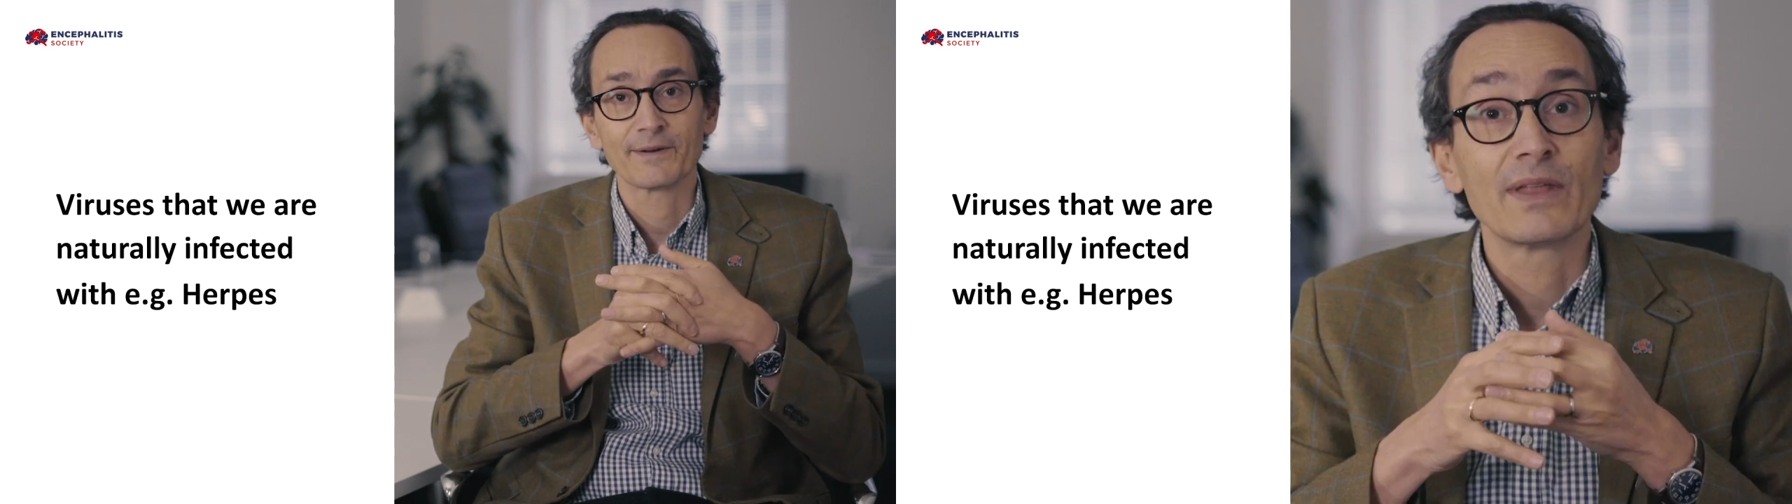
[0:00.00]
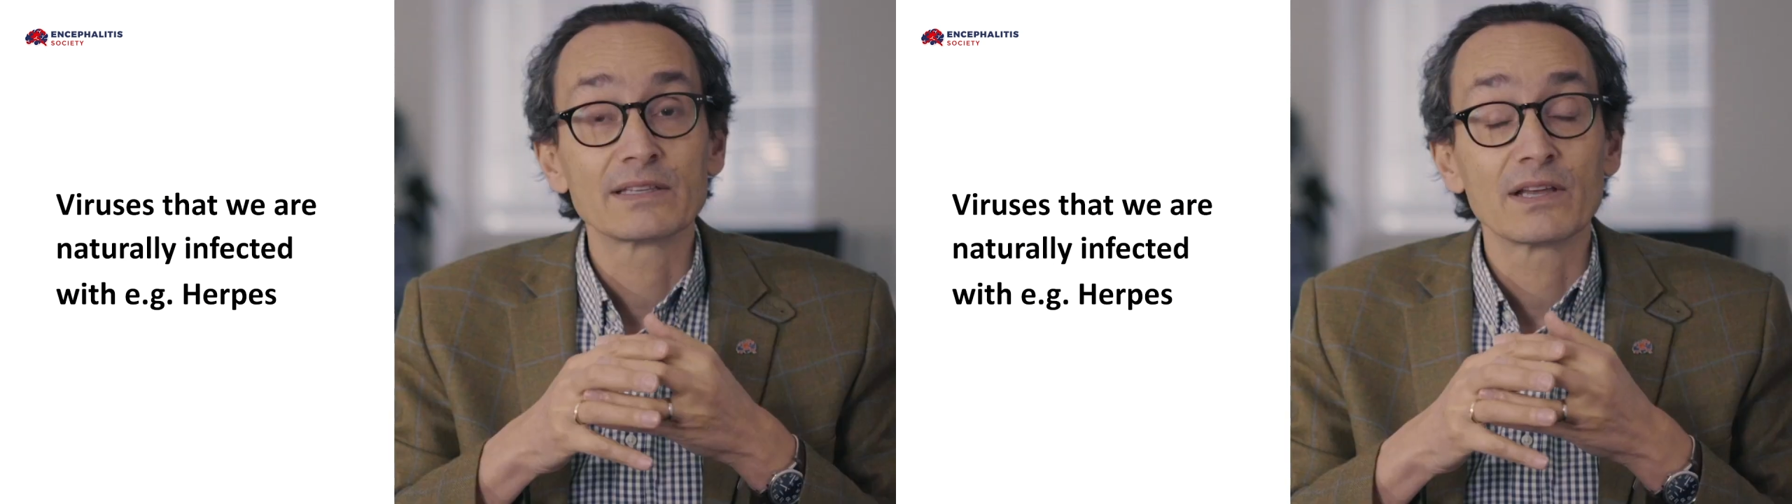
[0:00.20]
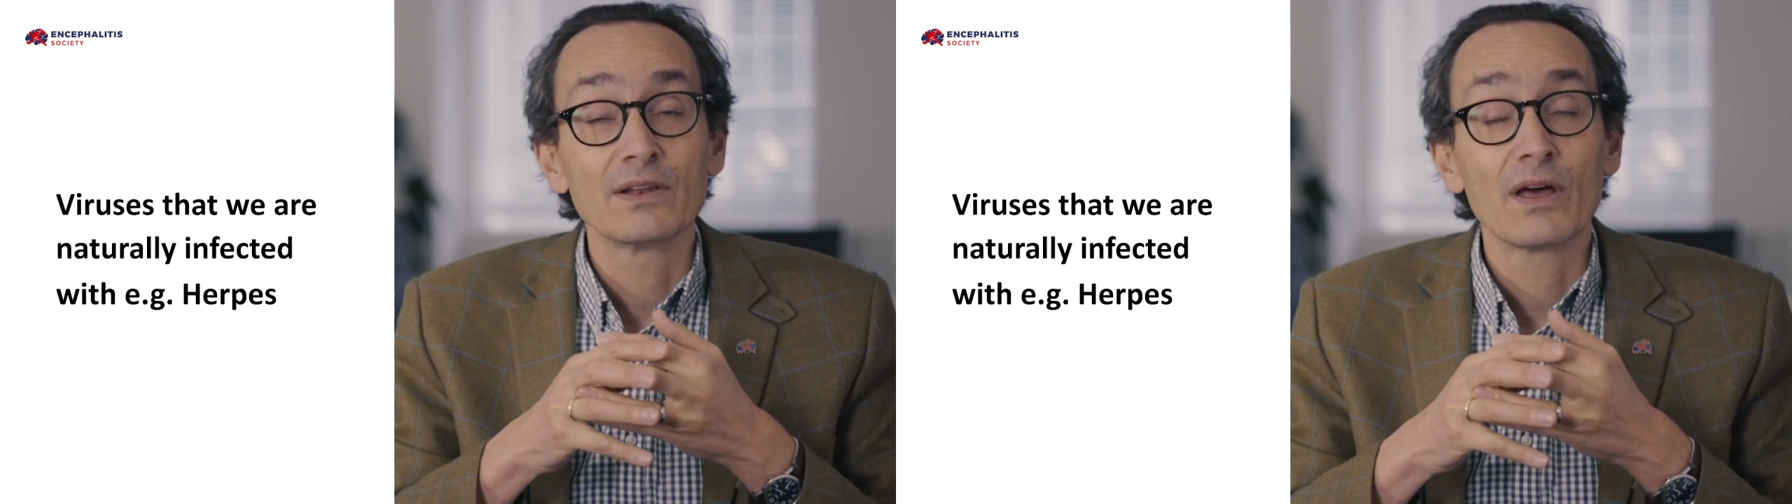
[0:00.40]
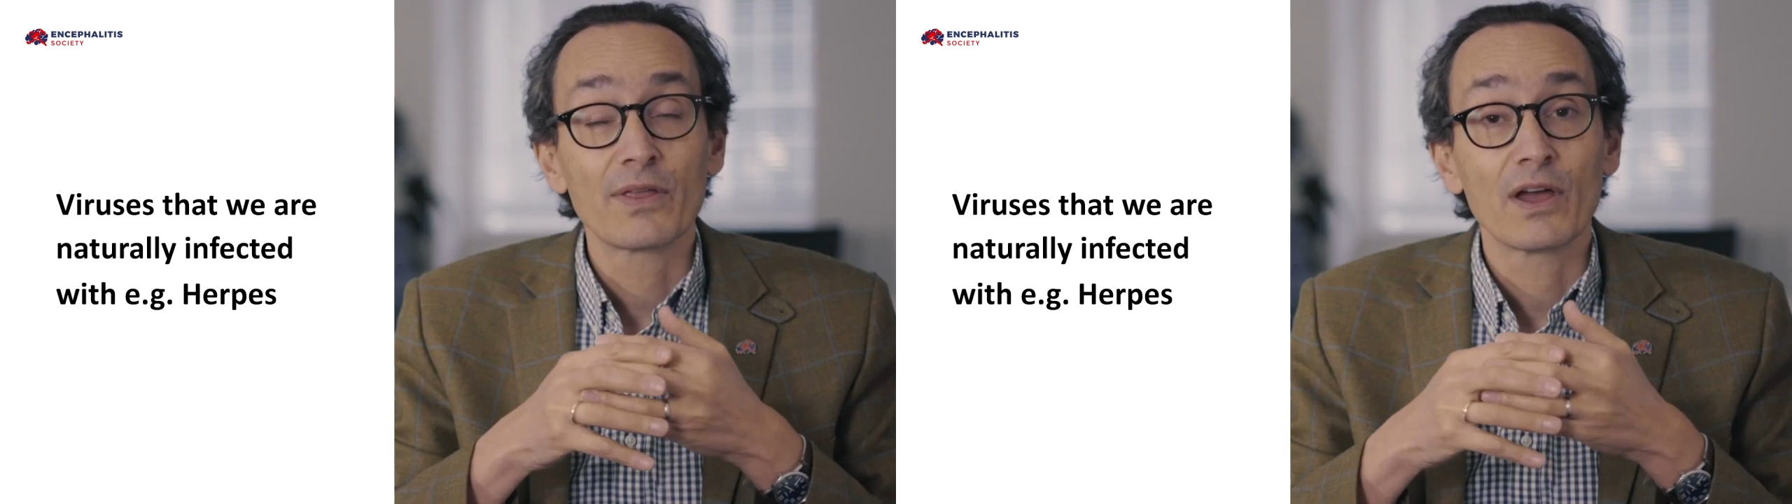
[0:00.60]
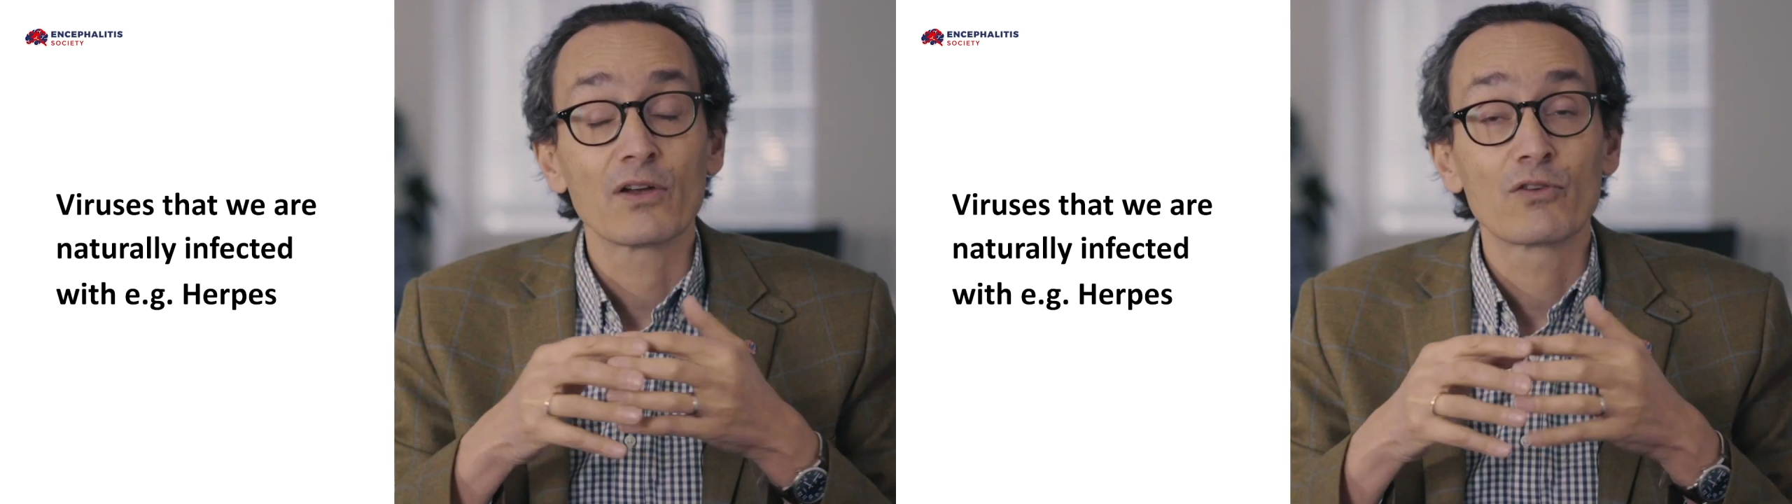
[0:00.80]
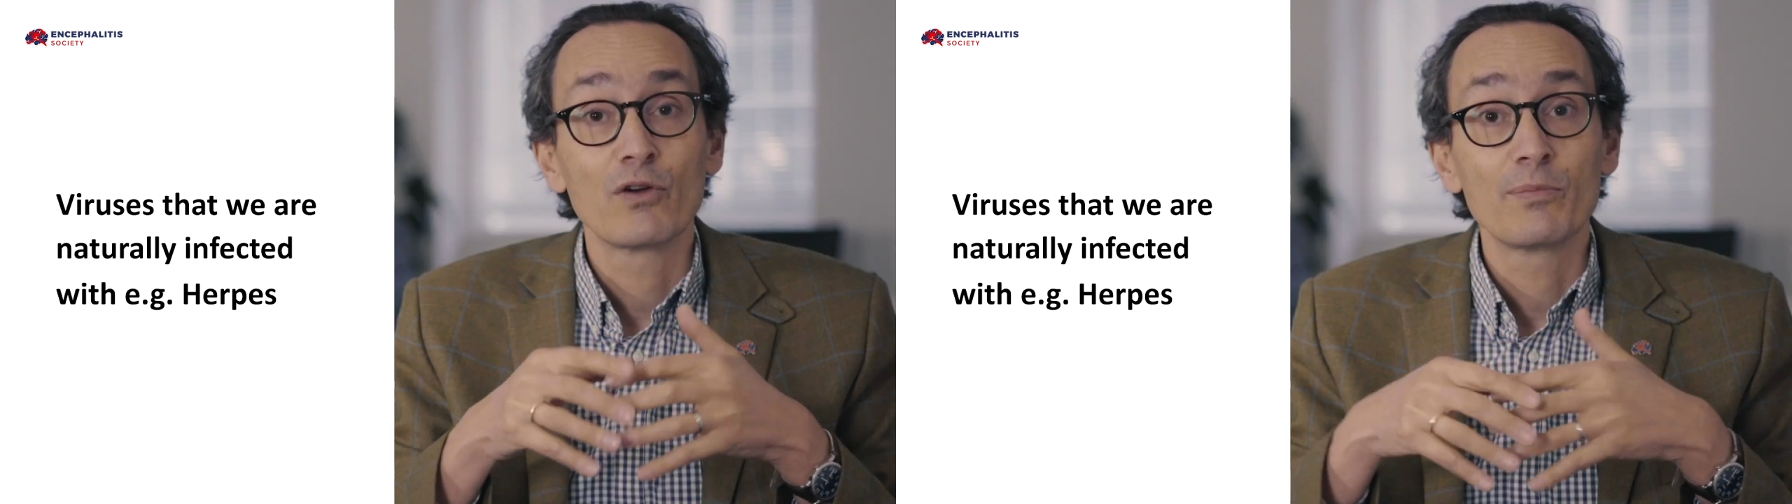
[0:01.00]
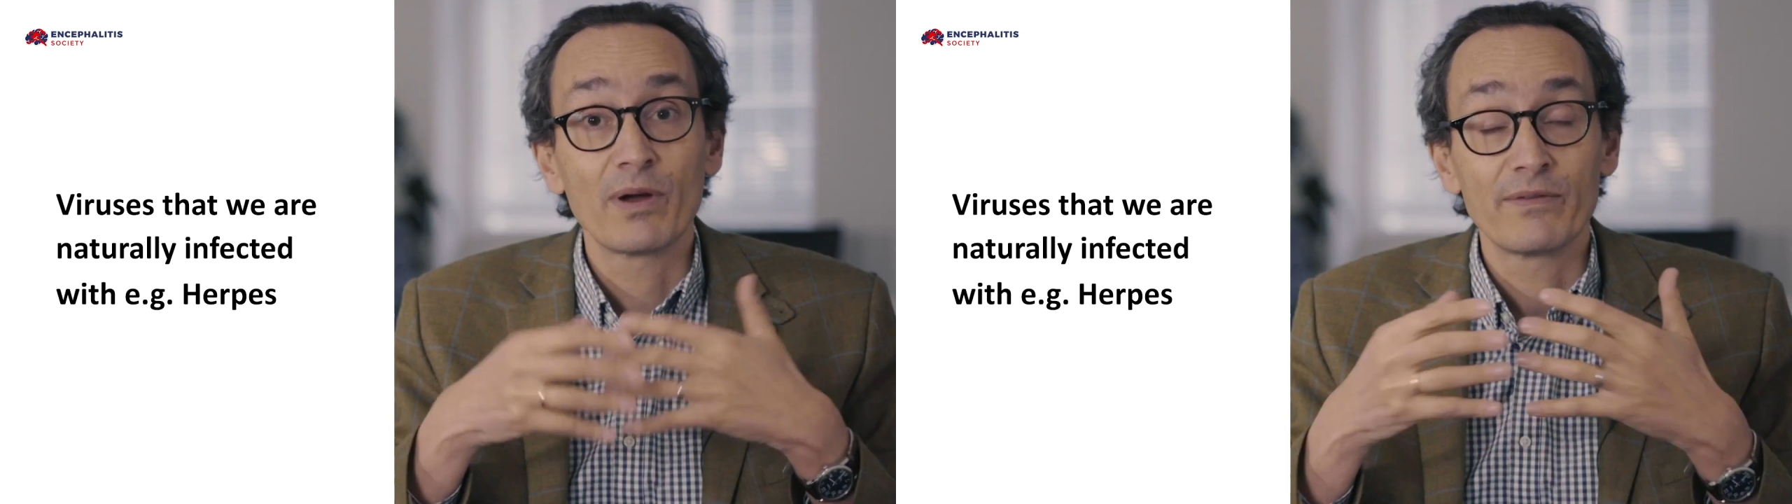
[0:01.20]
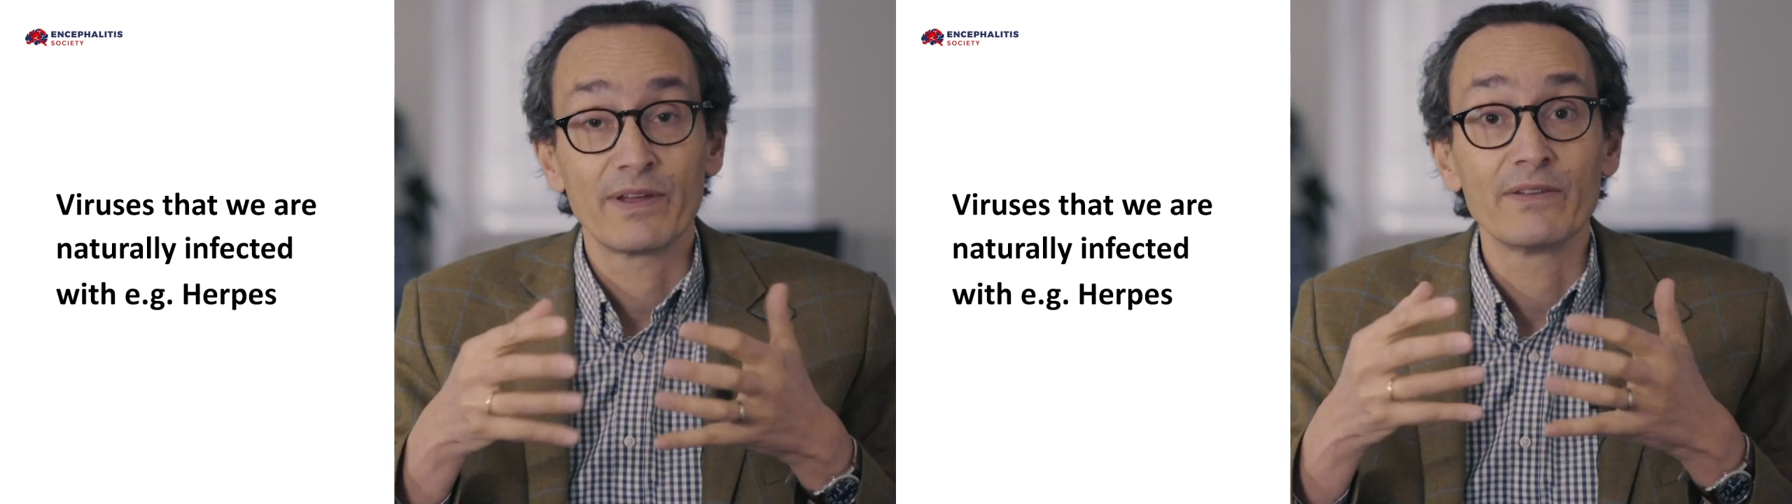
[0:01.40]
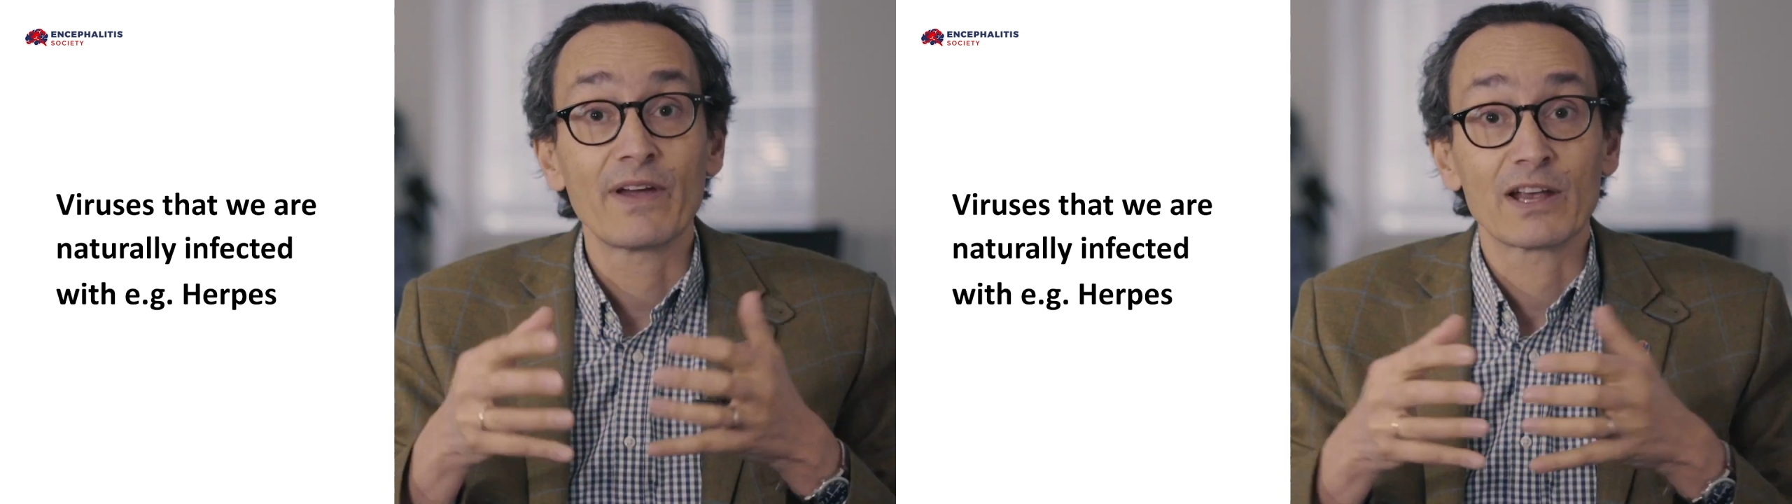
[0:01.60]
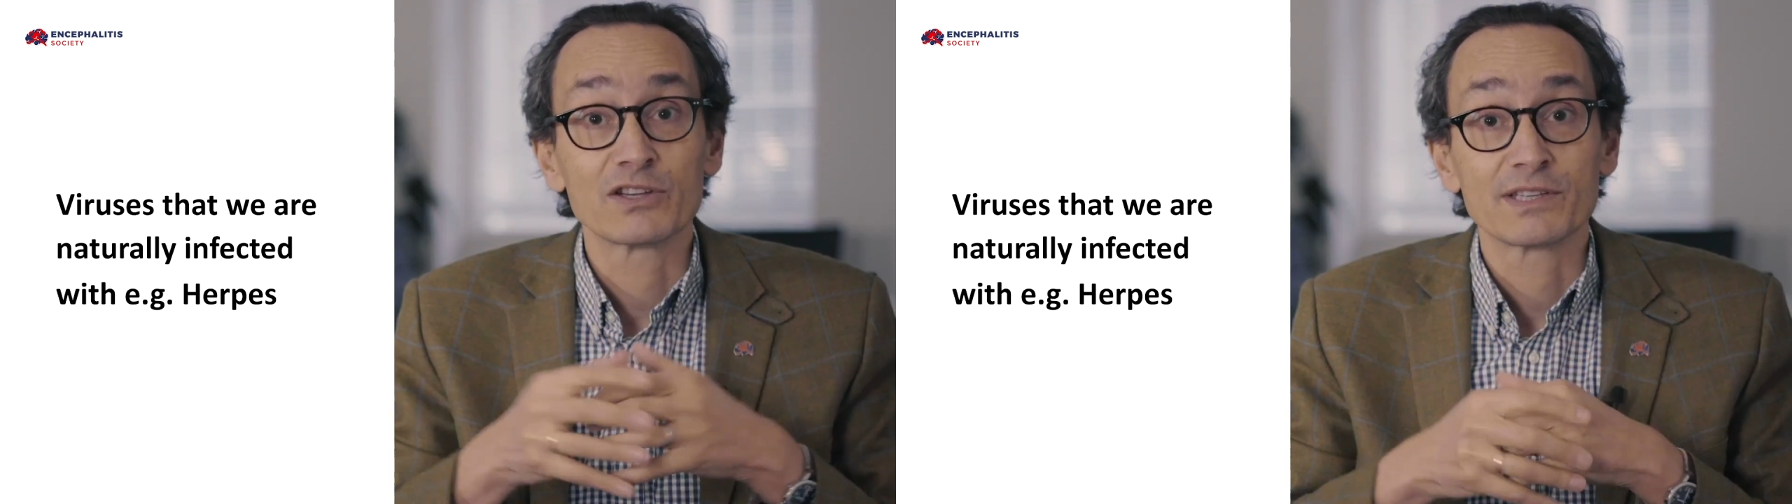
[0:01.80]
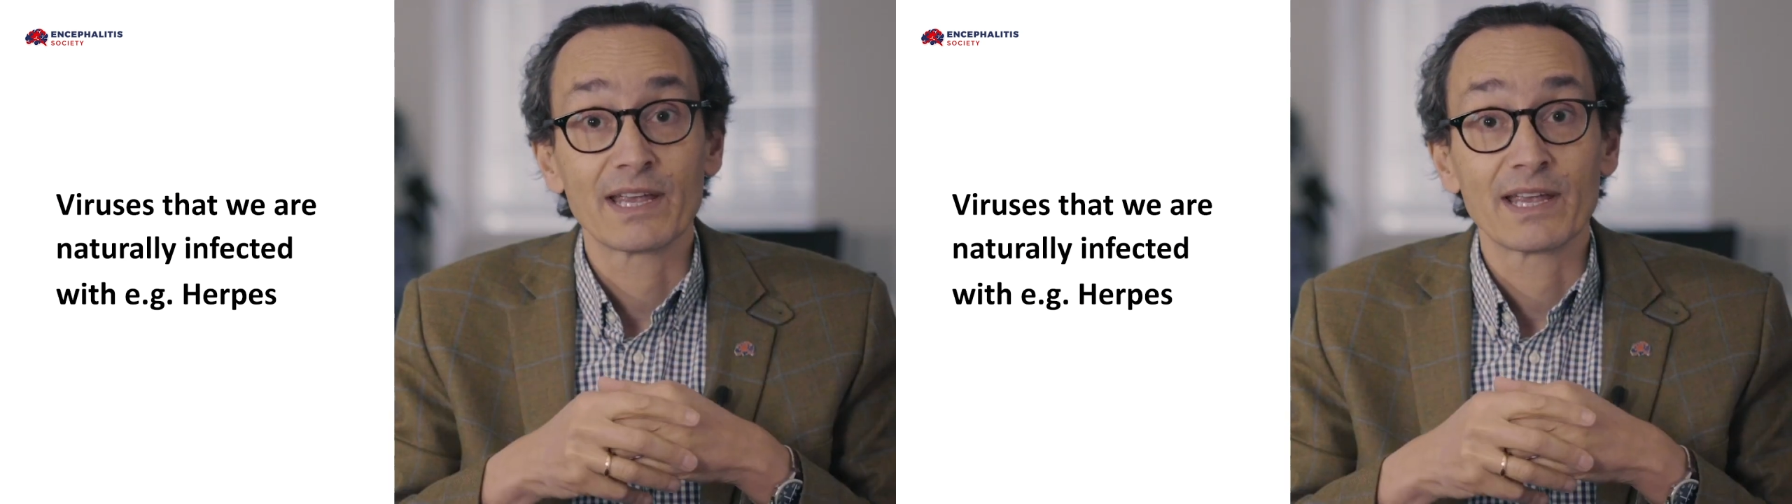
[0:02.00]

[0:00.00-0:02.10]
There's another group of infectious